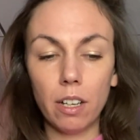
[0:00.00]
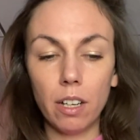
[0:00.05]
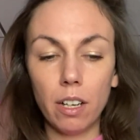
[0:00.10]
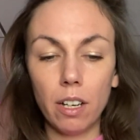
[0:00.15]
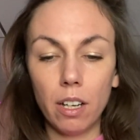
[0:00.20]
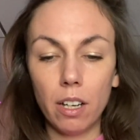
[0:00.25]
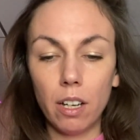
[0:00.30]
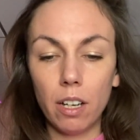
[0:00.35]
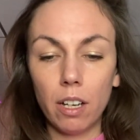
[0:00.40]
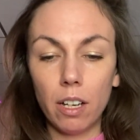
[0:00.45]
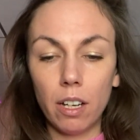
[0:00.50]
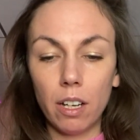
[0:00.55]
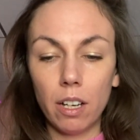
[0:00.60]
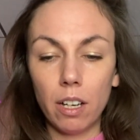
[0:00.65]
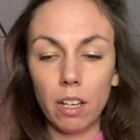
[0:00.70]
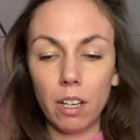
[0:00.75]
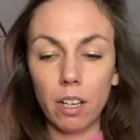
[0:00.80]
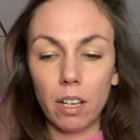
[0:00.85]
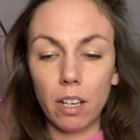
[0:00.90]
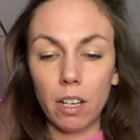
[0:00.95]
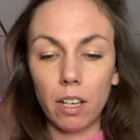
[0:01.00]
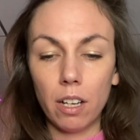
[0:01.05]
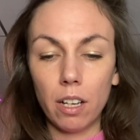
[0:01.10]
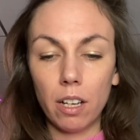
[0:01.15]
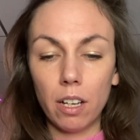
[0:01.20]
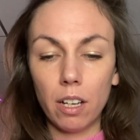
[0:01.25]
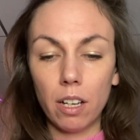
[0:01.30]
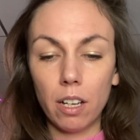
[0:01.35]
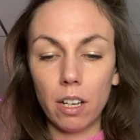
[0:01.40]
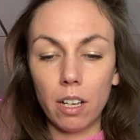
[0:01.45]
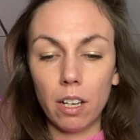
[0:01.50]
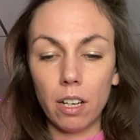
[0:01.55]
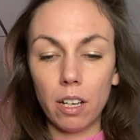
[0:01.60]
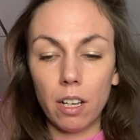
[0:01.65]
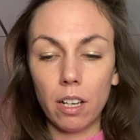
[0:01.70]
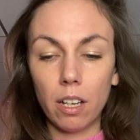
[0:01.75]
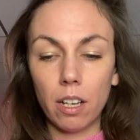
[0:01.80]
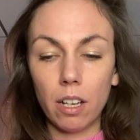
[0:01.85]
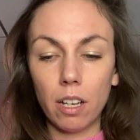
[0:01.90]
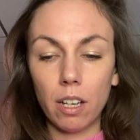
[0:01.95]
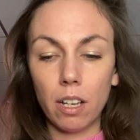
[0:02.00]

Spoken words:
(no one is talking)